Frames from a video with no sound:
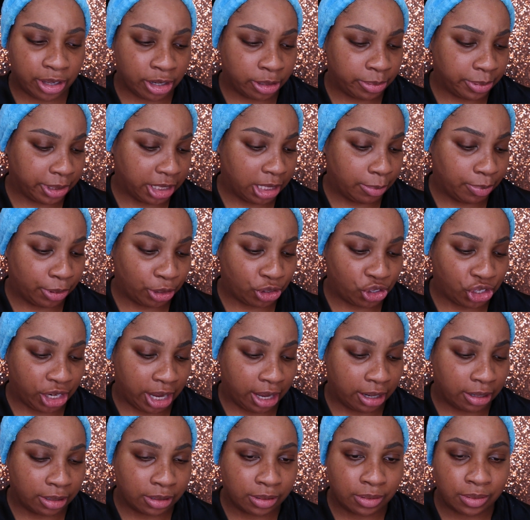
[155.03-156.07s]
help keep your
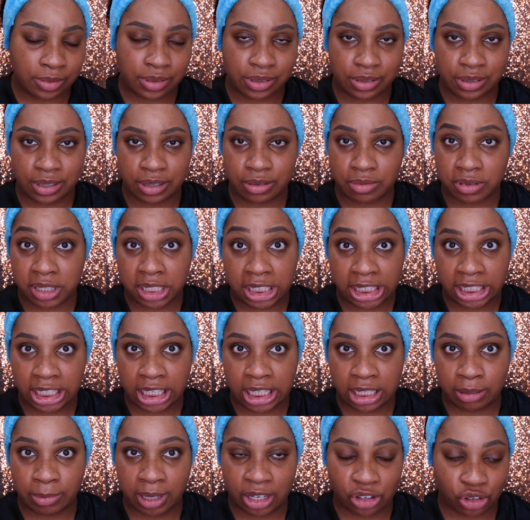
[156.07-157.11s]
shadows, you know,
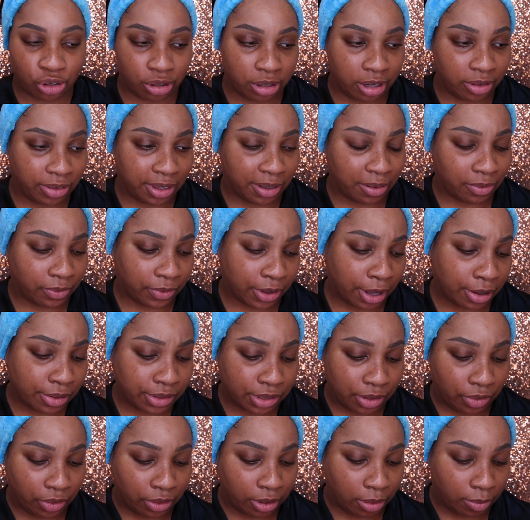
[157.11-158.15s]
clean, make sure nothing
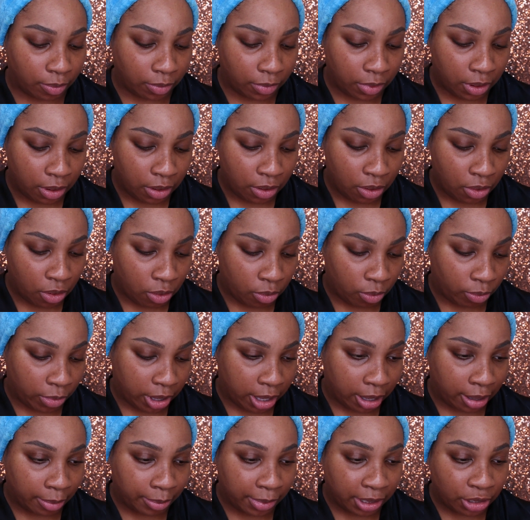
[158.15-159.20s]
falls on them
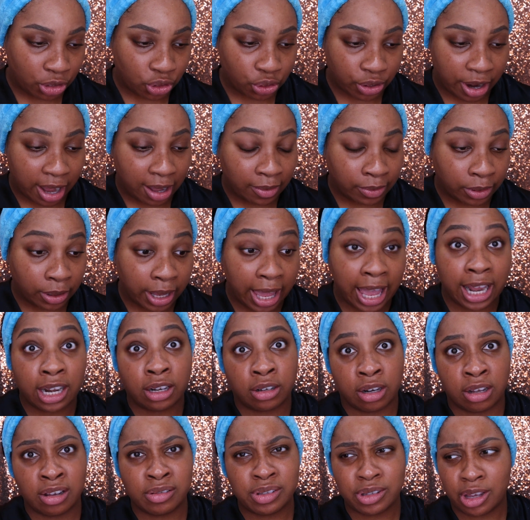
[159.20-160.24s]
in travel, and
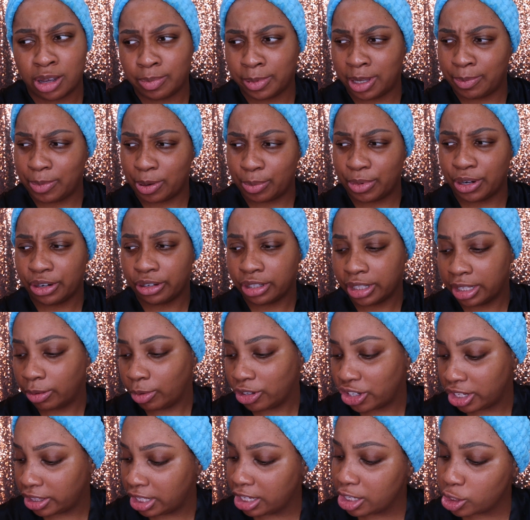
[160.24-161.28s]
it'll also help keep your mirror clean,
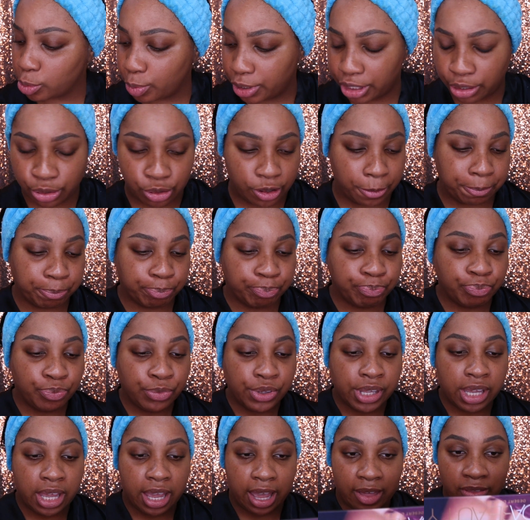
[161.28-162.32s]
which I think is pretty cool.
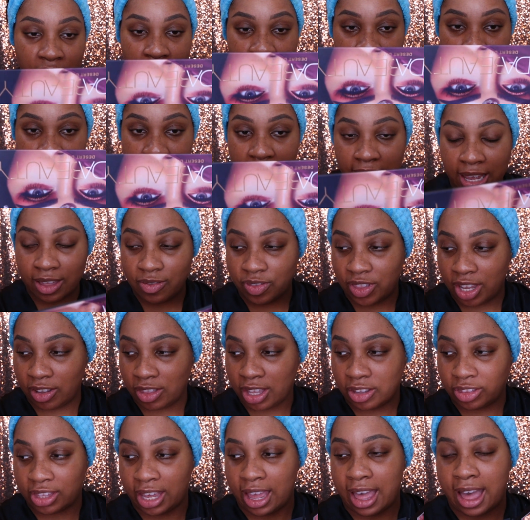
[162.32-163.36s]
And then the second thing
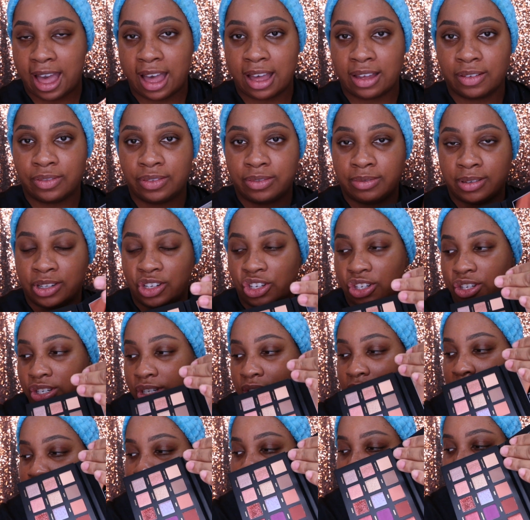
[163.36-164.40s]
that they have,
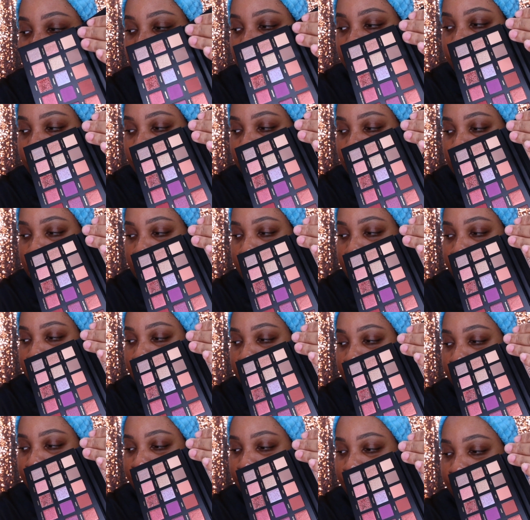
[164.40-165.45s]
which I'm gonna just kind
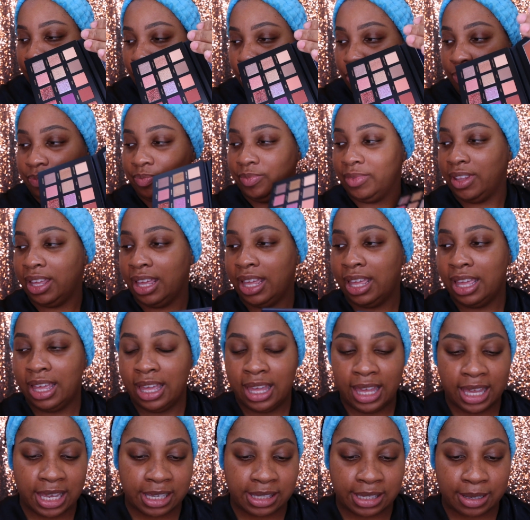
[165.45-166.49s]
of do,
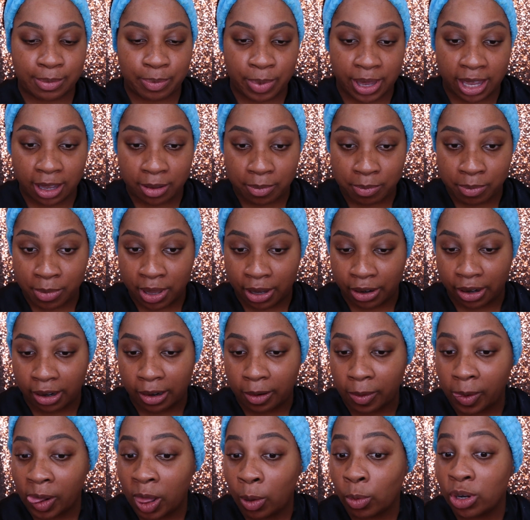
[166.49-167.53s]
is a big
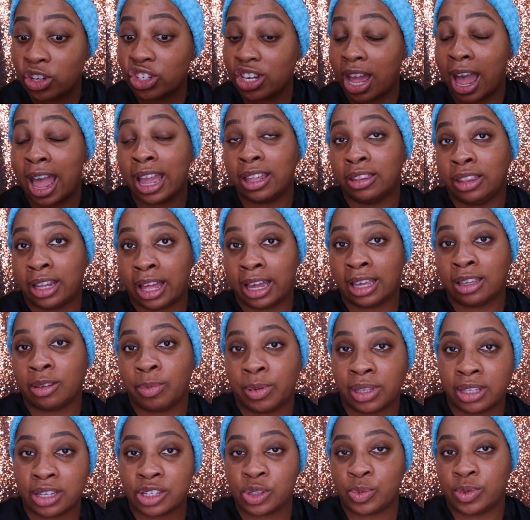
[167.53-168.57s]
mirror, which I like
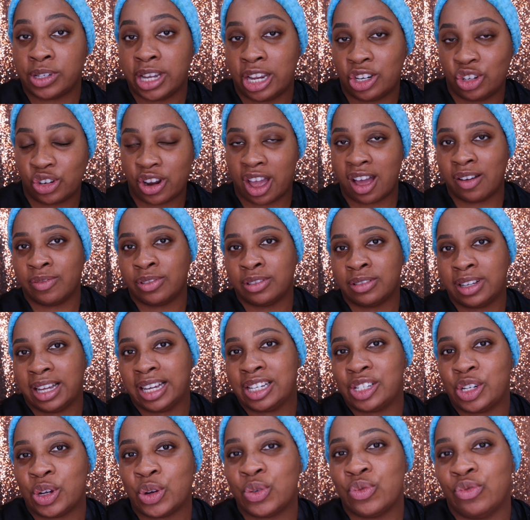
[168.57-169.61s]
because when I travel,
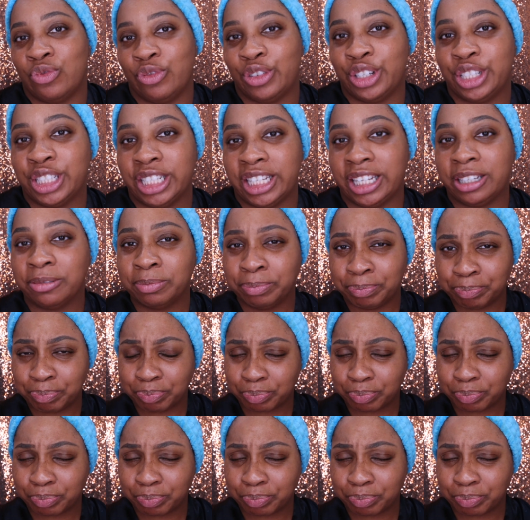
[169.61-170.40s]
I don't really,